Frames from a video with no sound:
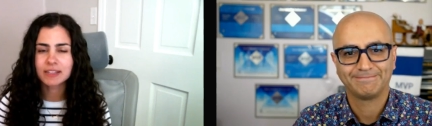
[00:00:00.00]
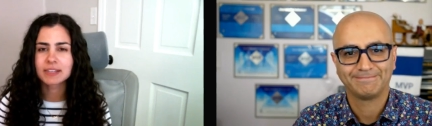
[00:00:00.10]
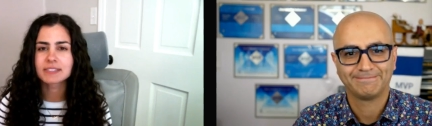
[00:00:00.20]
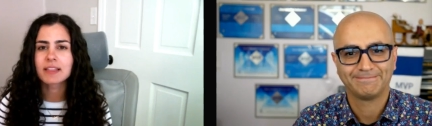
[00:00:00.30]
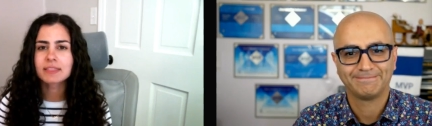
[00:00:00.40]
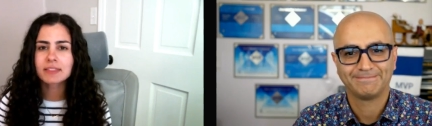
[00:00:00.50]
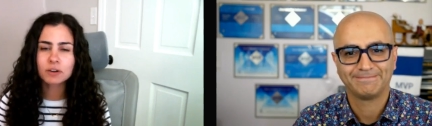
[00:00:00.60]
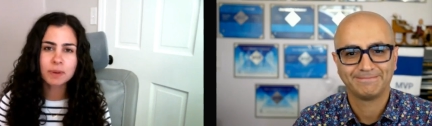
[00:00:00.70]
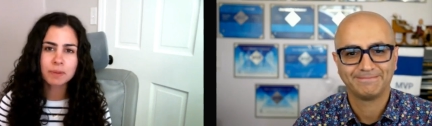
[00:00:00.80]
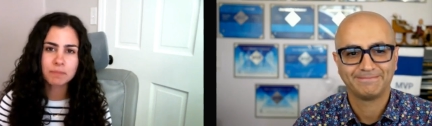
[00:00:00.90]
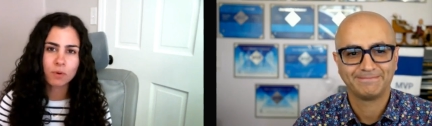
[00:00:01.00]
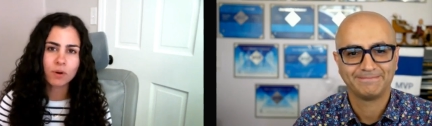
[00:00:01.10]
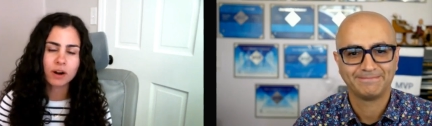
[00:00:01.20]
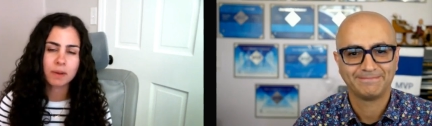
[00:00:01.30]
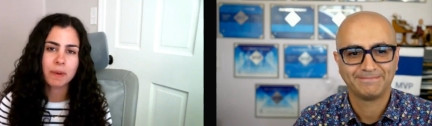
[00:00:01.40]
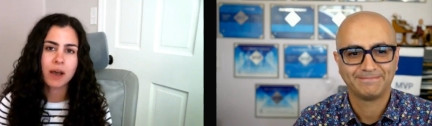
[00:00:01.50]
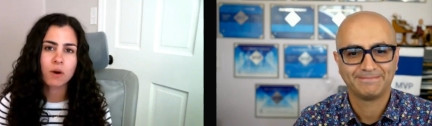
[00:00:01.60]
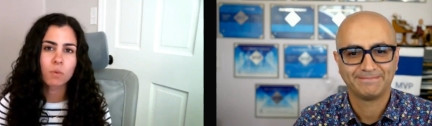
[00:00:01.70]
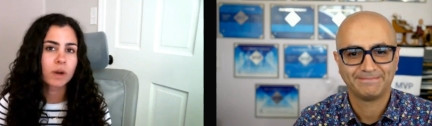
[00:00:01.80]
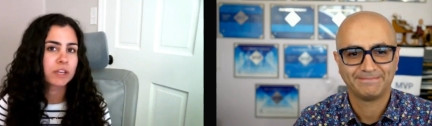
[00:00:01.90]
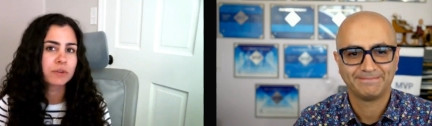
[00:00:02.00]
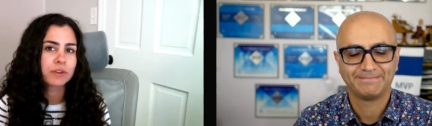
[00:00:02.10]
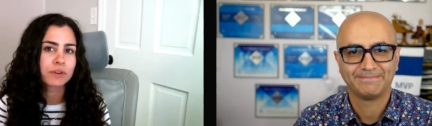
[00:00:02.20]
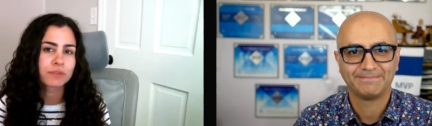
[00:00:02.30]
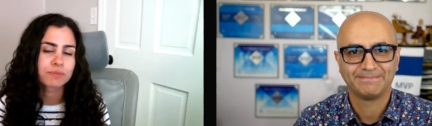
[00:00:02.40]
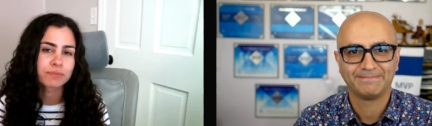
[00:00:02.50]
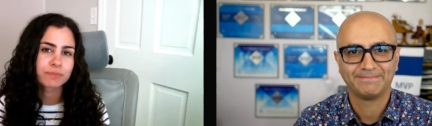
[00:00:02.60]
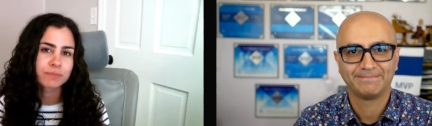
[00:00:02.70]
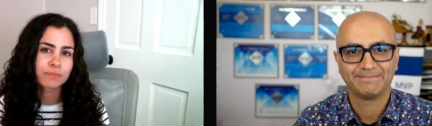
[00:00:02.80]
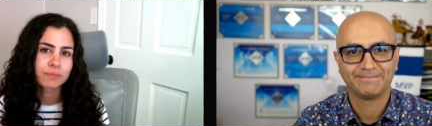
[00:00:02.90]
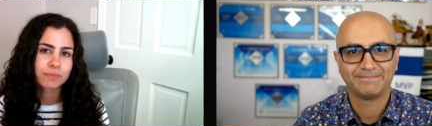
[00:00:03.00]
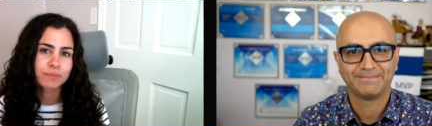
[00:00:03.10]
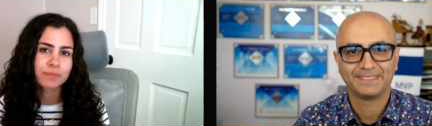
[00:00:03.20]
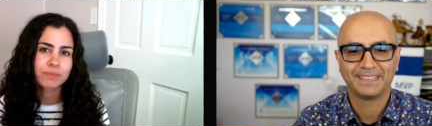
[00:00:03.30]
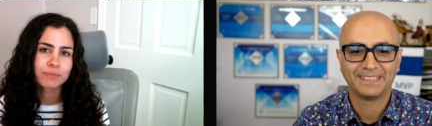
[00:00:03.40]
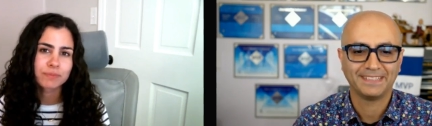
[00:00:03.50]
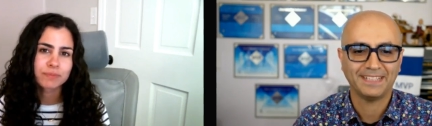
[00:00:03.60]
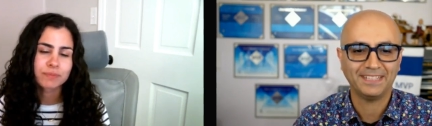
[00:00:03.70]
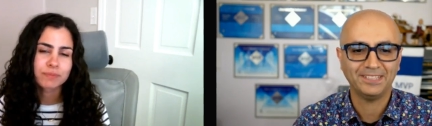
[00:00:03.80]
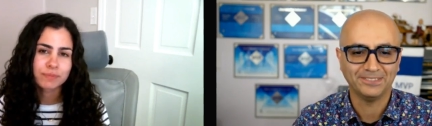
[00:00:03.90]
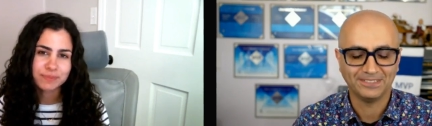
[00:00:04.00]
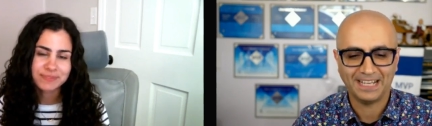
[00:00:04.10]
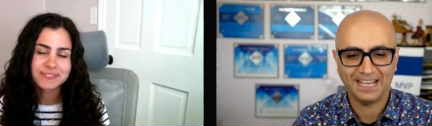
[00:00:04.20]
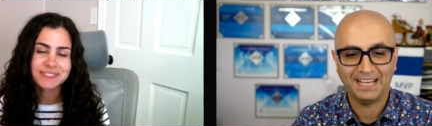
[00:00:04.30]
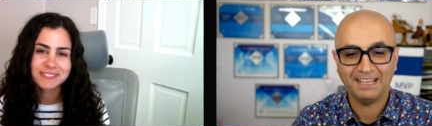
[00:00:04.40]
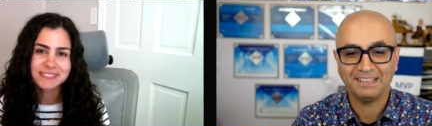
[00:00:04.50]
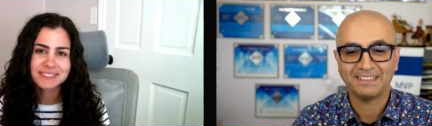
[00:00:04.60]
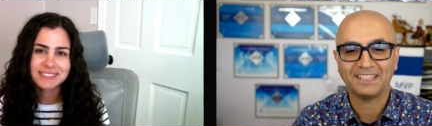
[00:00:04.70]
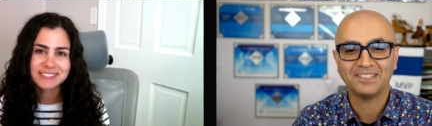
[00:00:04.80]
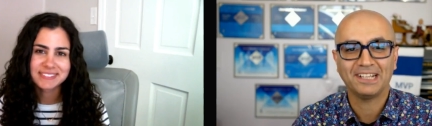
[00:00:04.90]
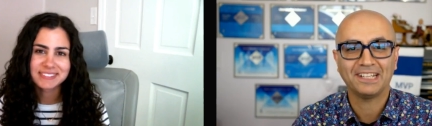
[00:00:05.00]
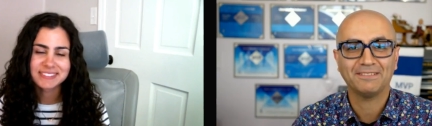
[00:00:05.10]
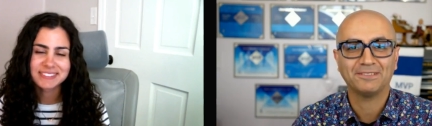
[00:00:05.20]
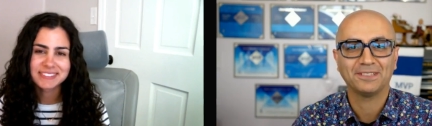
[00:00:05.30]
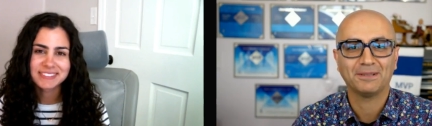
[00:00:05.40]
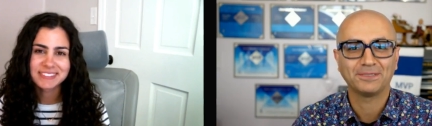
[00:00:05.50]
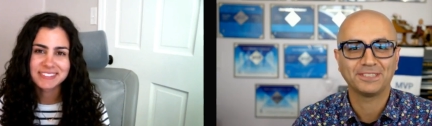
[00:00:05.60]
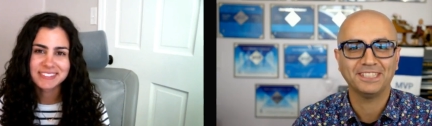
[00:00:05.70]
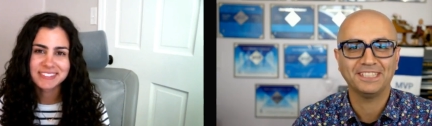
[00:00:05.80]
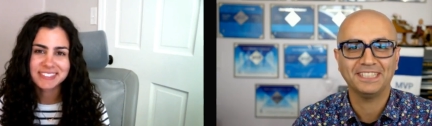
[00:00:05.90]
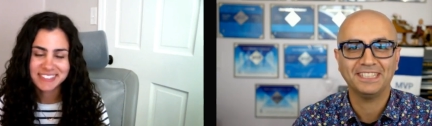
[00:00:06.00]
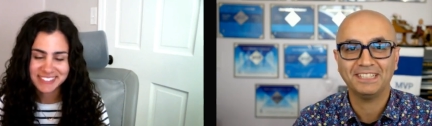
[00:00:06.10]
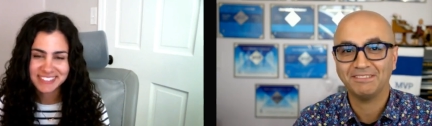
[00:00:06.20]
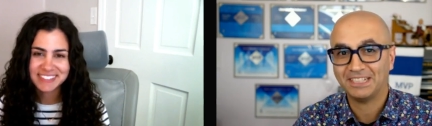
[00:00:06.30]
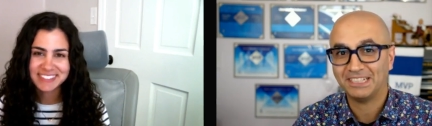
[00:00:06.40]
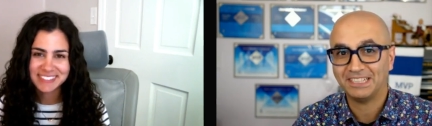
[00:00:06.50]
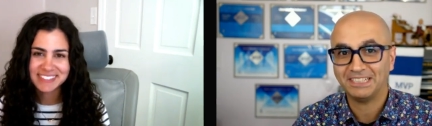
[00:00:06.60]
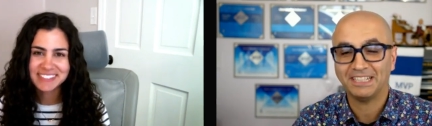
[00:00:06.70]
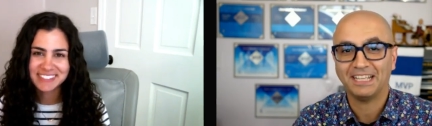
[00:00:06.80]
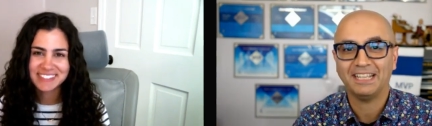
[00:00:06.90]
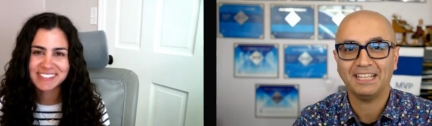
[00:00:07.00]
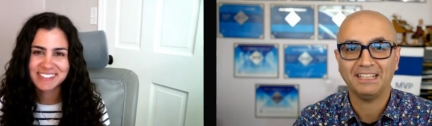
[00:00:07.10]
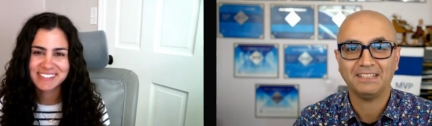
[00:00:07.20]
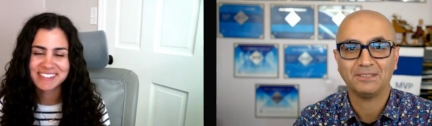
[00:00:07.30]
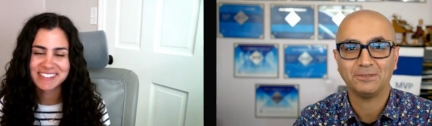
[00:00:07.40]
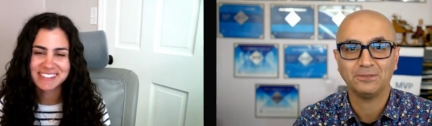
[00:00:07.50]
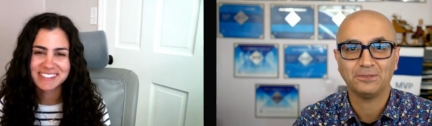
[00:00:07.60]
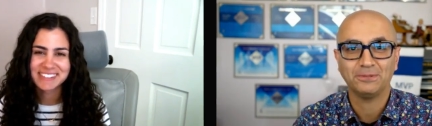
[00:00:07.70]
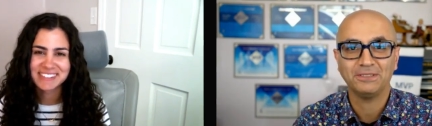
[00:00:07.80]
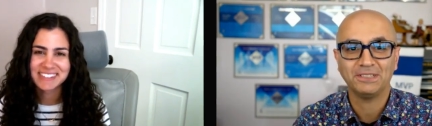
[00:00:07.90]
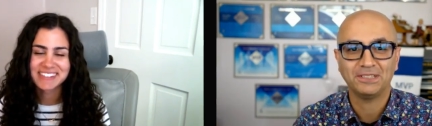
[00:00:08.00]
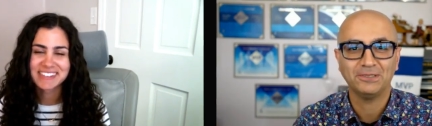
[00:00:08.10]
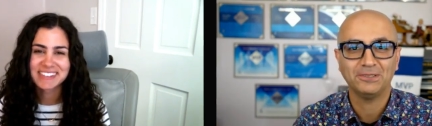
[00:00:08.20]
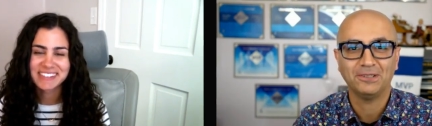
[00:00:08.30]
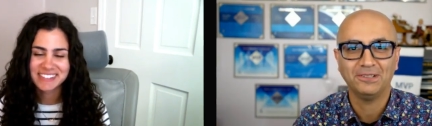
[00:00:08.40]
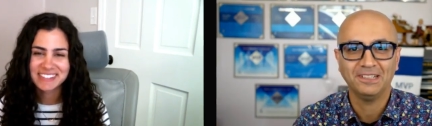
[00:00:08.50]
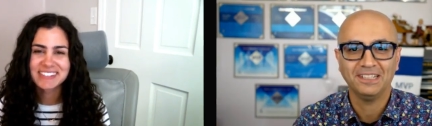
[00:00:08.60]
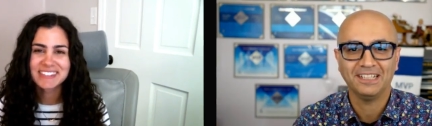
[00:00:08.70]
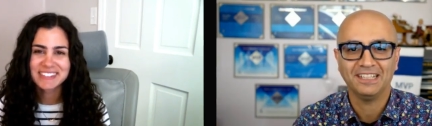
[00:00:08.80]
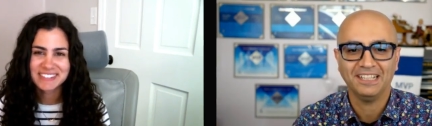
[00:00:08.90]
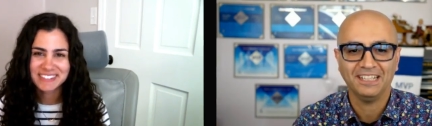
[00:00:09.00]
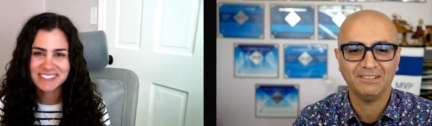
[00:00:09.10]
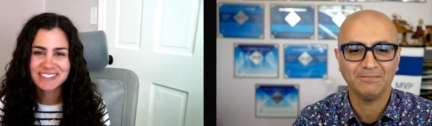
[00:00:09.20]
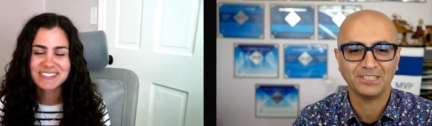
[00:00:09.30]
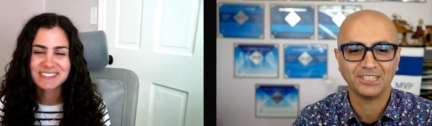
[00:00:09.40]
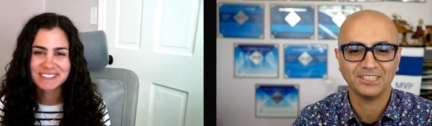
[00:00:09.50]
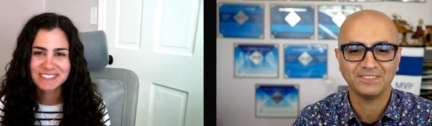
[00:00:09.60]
Speaker 1: us a little bit more about what you do?
Speaker 2: Thank you. Uh, thank you, Anna, for the opportunity. Very uh, good to be with you all uh, watching